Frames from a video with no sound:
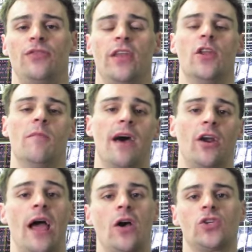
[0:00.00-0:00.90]
then no
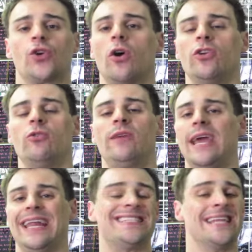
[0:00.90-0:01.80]
matter how strong you
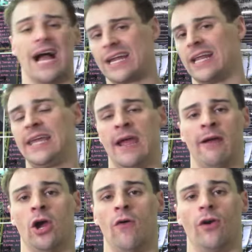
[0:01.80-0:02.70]
get, it's not going to
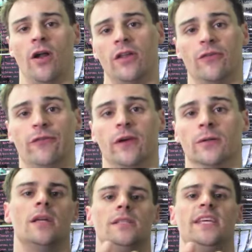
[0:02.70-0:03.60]
carry over onto the field.